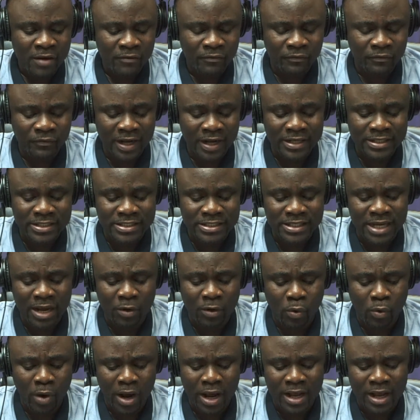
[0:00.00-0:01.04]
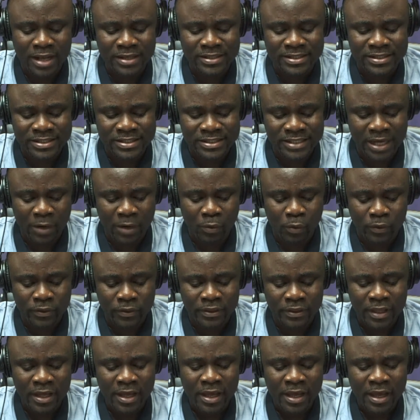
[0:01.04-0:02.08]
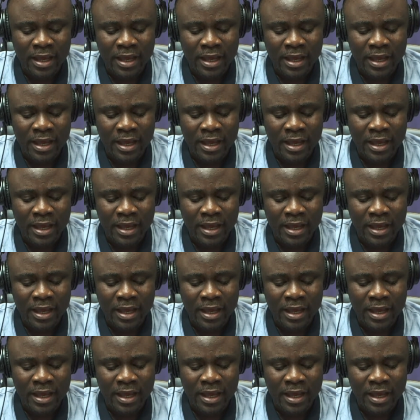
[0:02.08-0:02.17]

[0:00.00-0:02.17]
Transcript: Fantiakwa South.